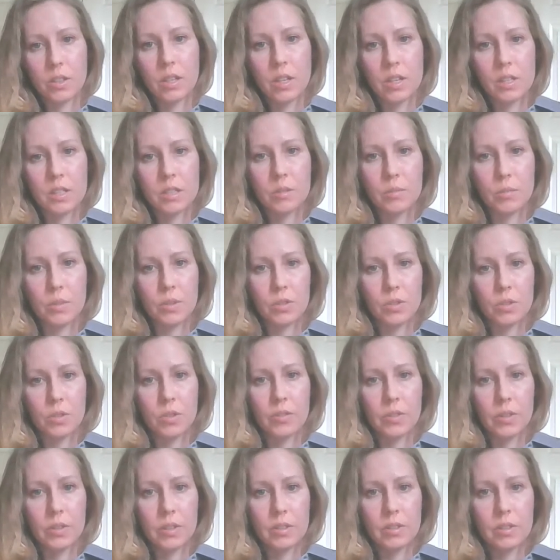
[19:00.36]
customer
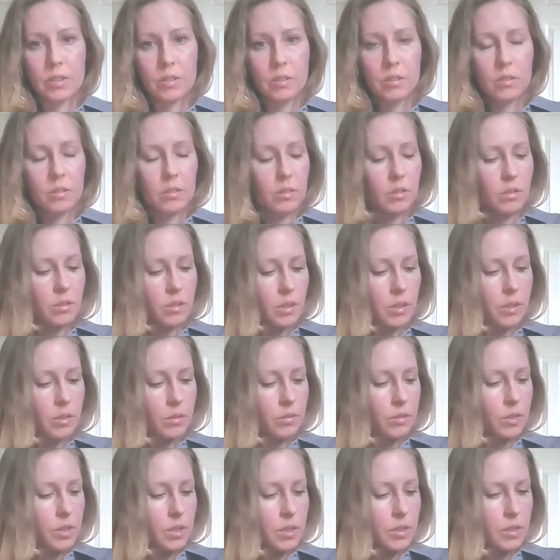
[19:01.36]
service. So
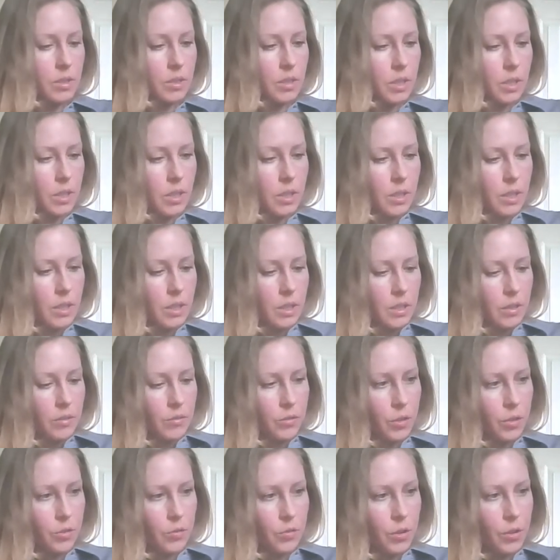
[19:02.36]
just
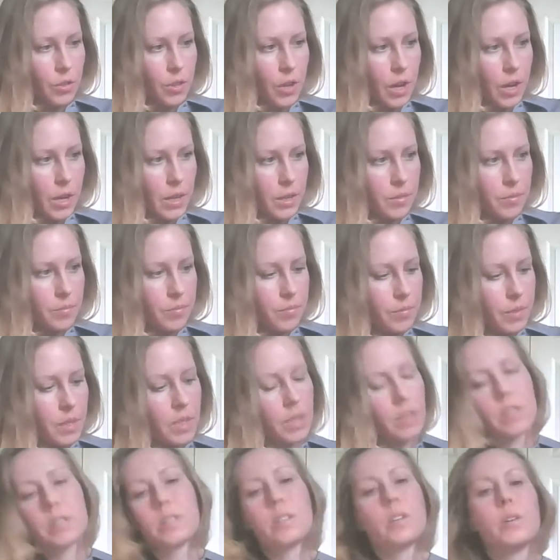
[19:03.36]
food for thought.
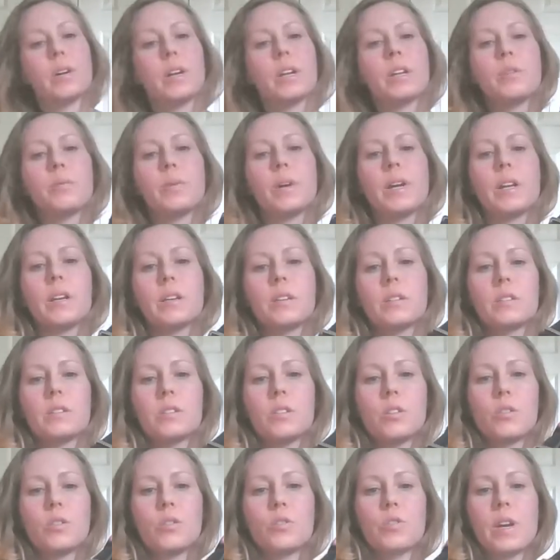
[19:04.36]
So anyway,
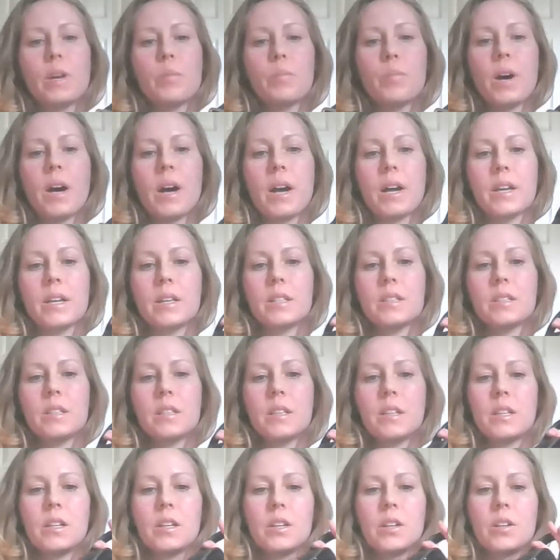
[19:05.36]
so great pockets in
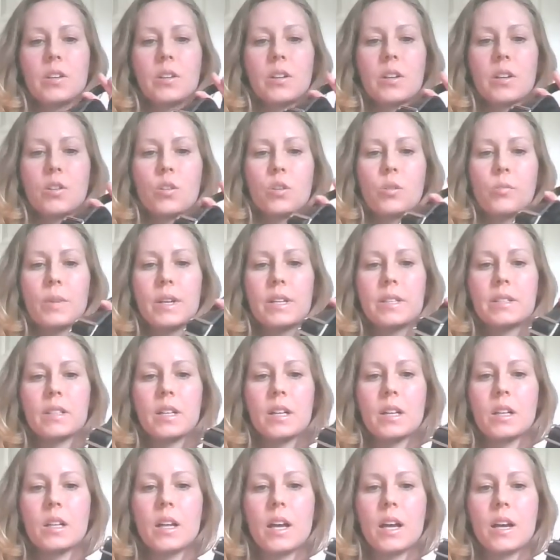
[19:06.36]
here, can hold my
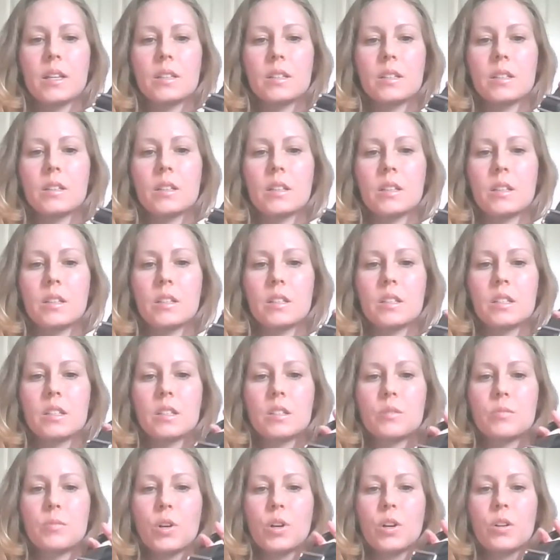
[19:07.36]
sunglasses,
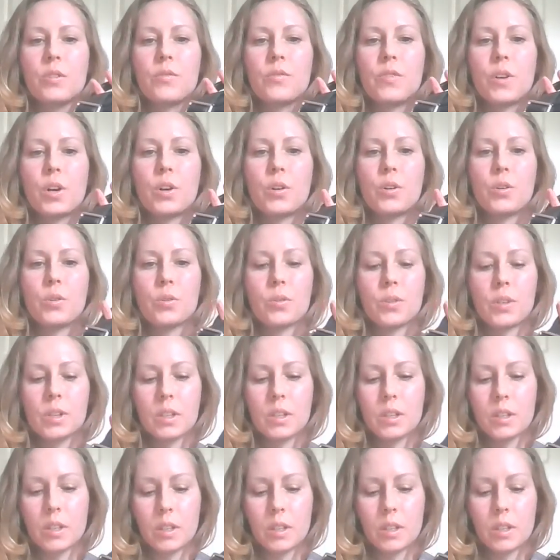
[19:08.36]
smartphone